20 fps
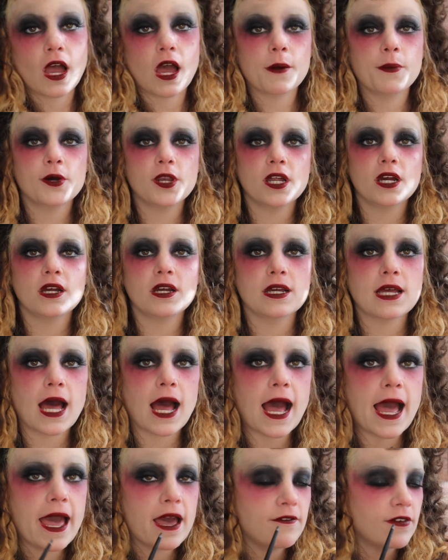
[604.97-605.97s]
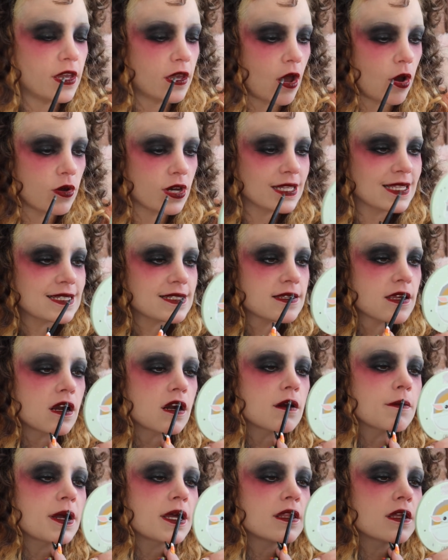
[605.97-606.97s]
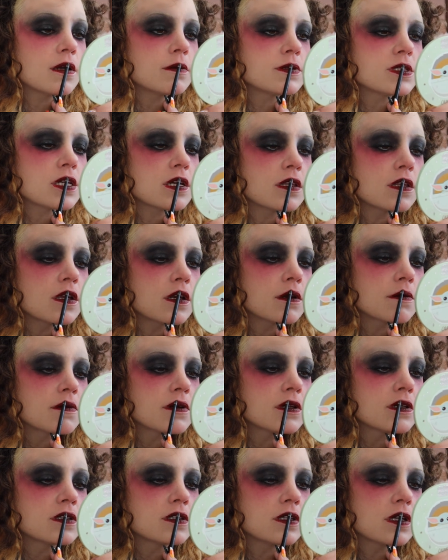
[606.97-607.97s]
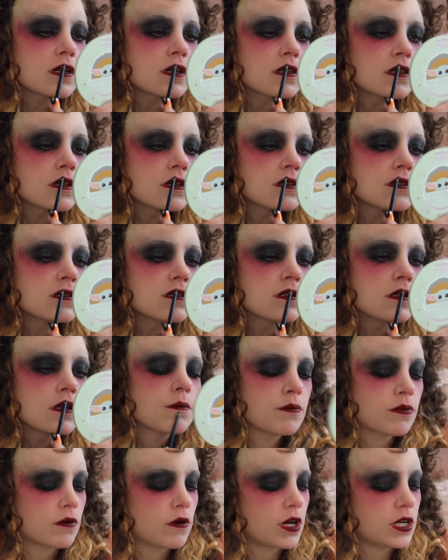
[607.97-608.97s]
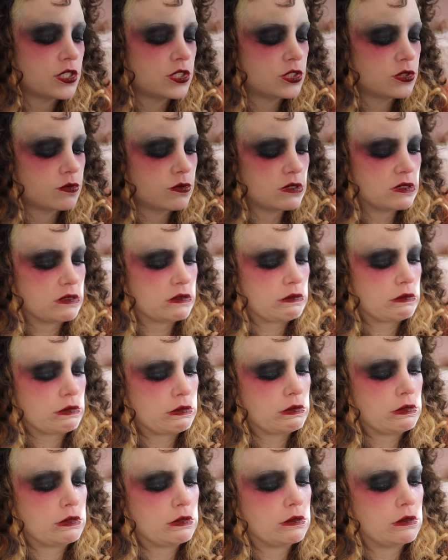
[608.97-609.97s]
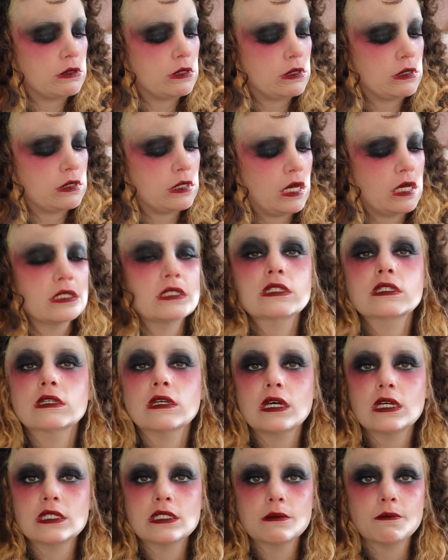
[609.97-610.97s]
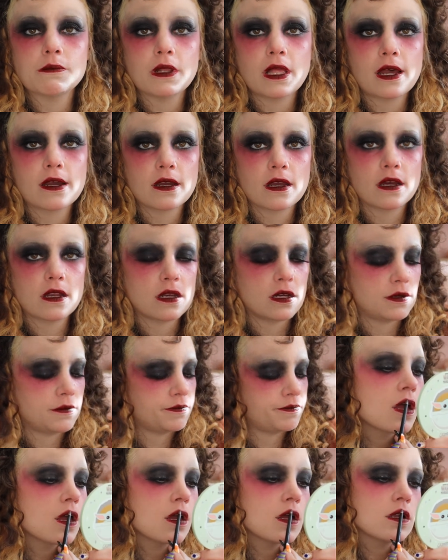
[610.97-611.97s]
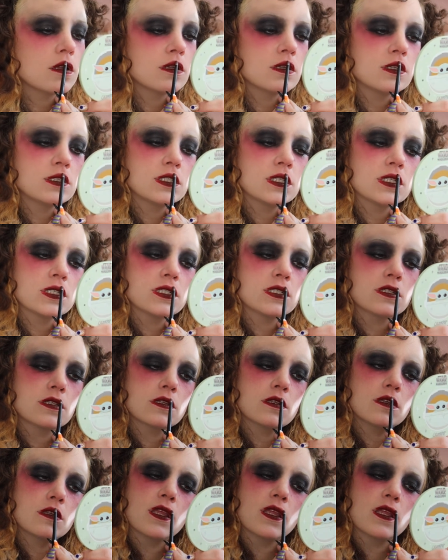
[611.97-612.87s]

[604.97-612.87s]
I put a heavy coat in the center of my lips, and then I'm gonna take this brush, which, ooh, still has some black on it, and just